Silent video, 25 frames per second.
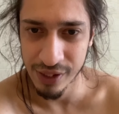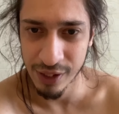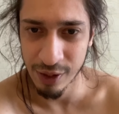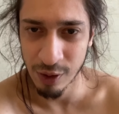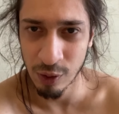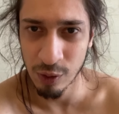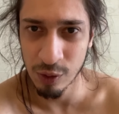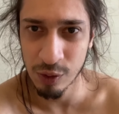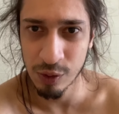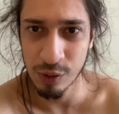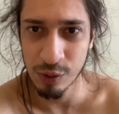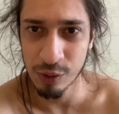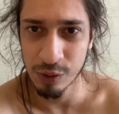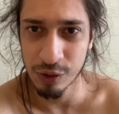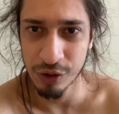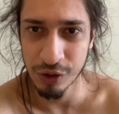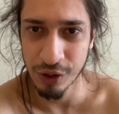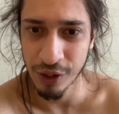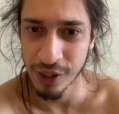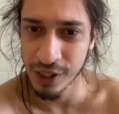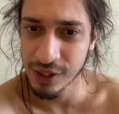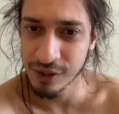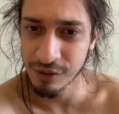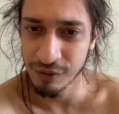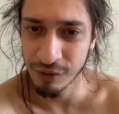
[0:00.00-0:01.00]
They don't do
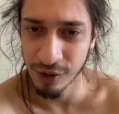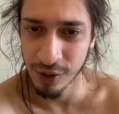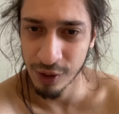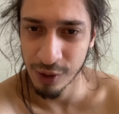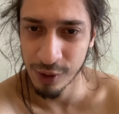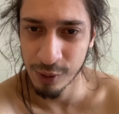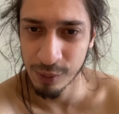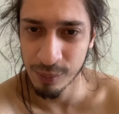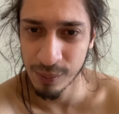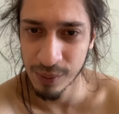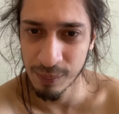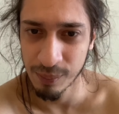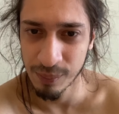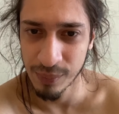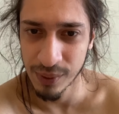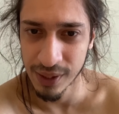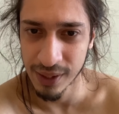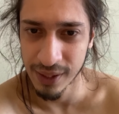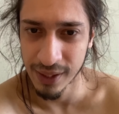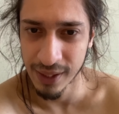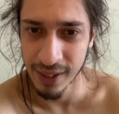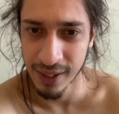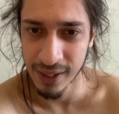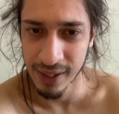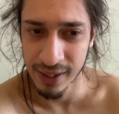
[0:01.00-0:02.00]
tricks for human
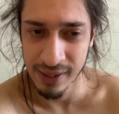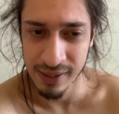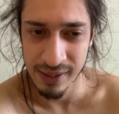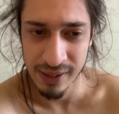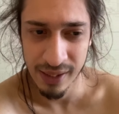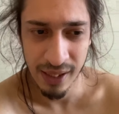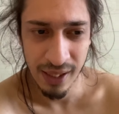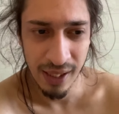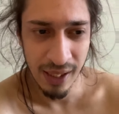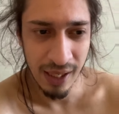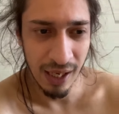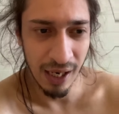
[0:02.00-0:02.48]
beings,